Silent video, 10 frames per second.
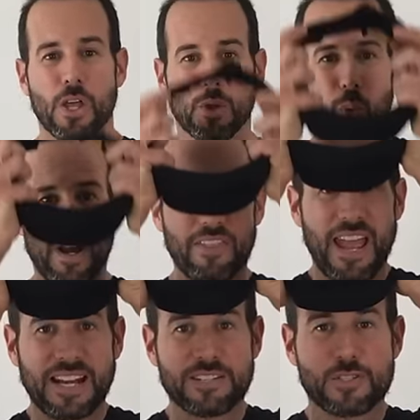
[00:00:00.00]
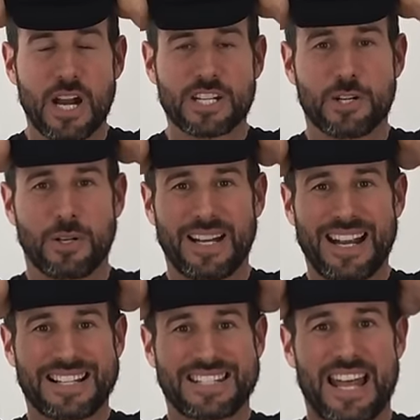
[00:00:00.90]
You wear the active traction unit
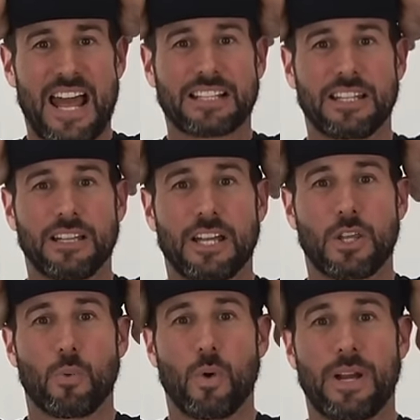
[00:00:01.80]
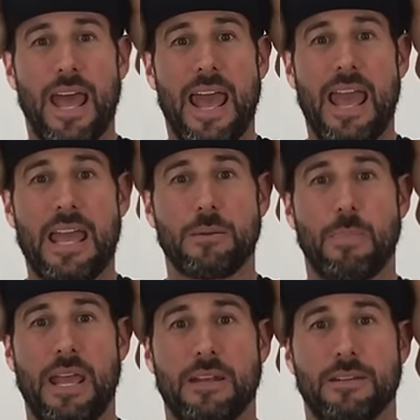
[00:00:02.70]
exactly like you would a
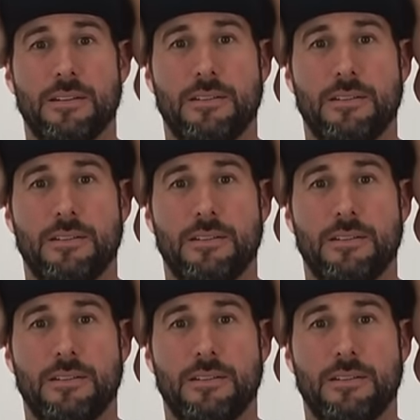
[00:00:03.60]
headband.